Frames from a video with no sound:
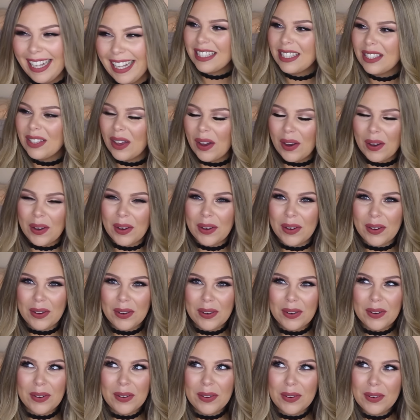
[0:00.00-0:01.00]

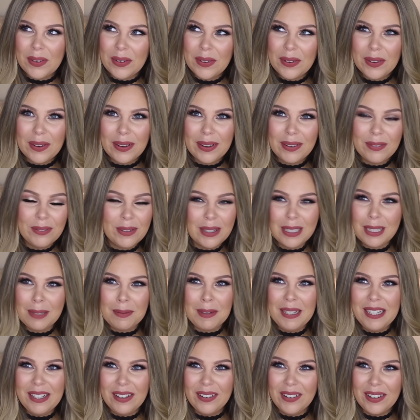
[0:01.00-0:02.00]
So what's
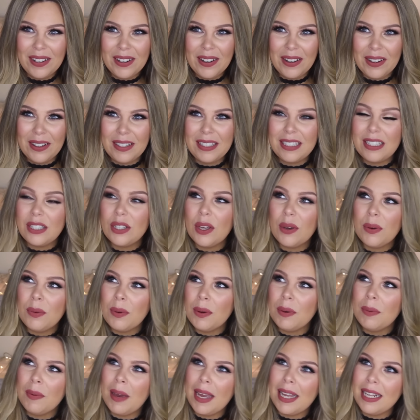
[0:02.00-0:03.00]
been going on? So
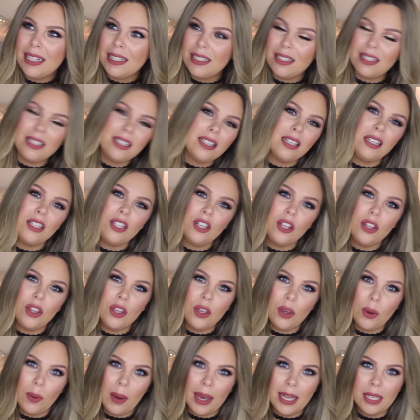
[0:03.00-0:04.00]
we went to
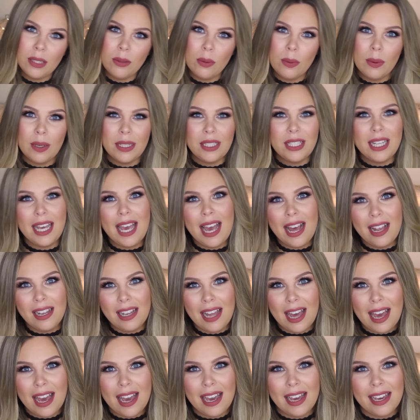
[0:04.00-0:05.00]
the US. We went to
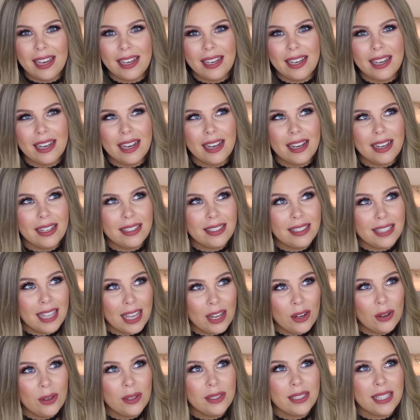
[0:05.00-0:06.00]
LA,
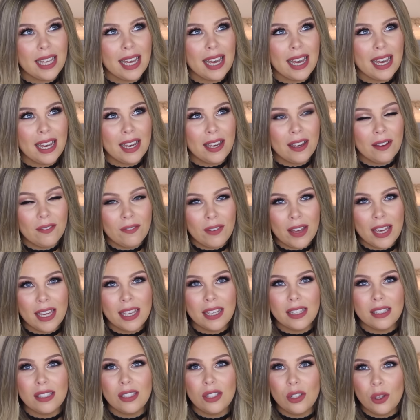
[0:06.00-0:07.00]
San Jose,
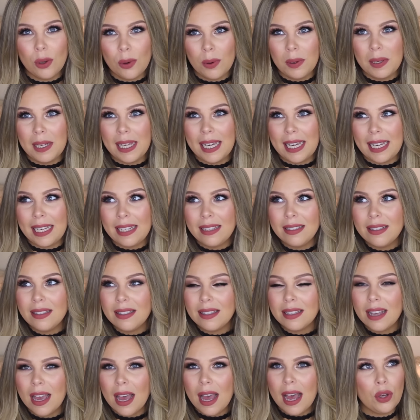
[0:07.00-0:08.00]
Vegas, New Orleans.